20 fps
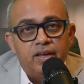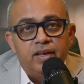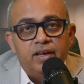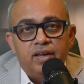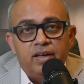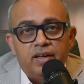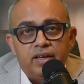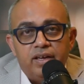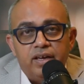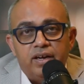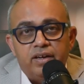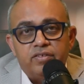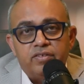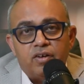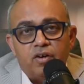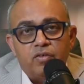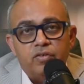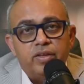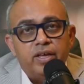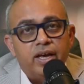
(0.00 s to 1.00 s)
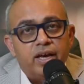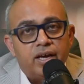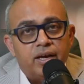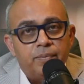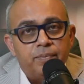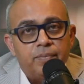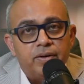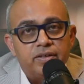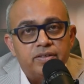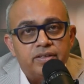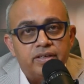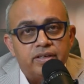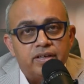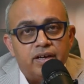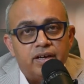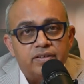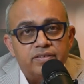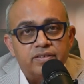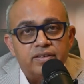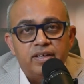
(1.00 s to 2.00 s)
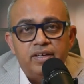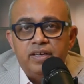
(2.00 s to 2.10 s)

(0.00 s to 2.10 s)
Here is how they accomplish the task.